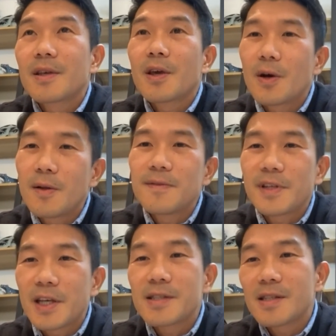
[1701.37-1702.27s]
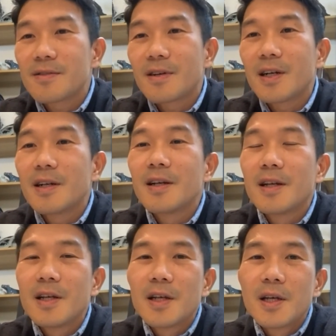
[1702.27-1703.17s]
golf, and etc.
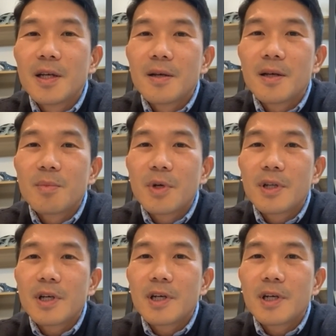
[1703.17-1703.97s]
But